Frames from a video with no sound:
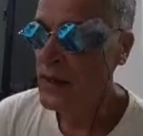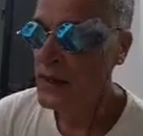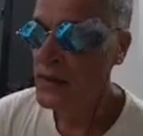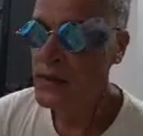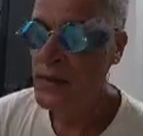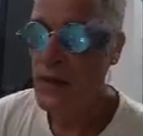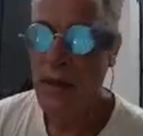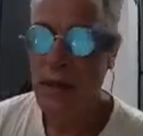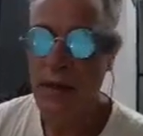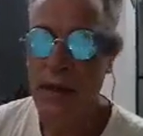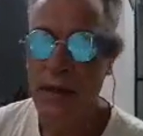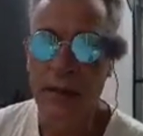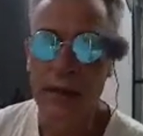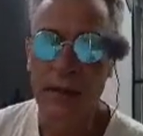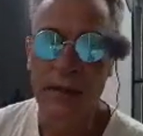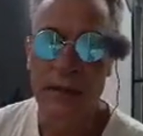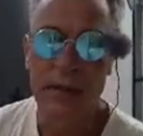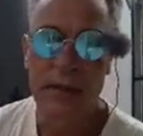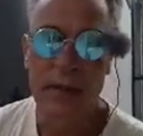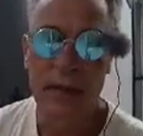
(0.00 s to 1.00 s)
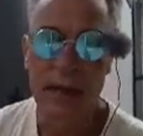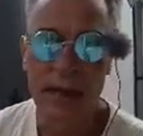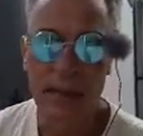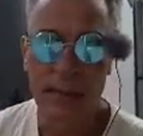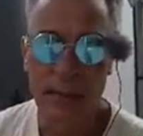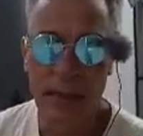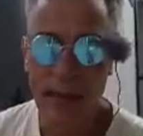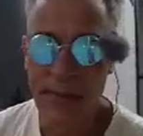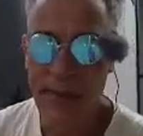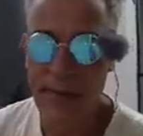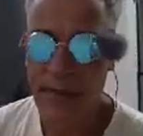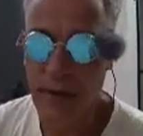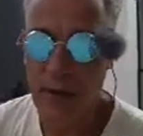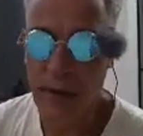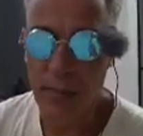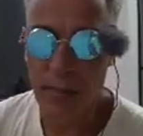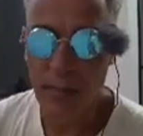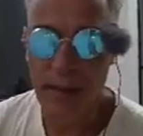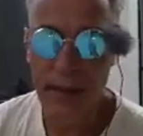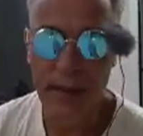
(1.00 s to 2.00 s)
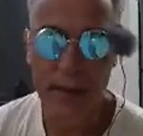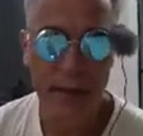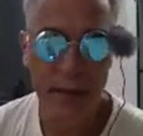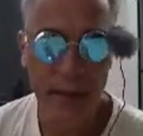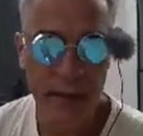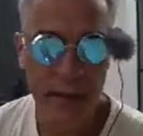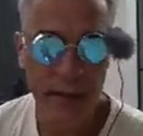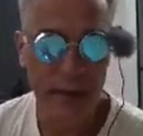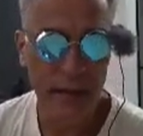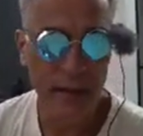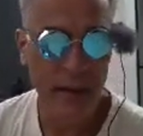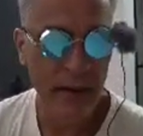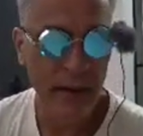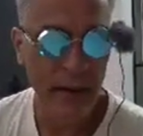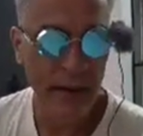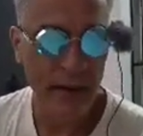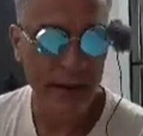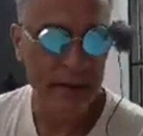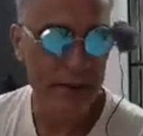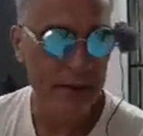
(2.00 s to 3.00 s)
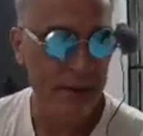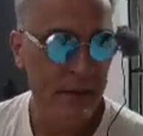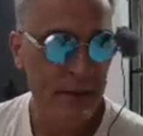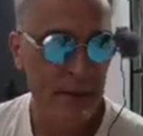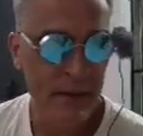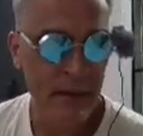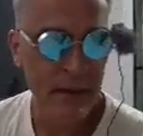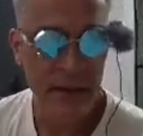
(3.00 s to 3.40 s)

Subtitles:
Talking to you is kind of my therapy, honest.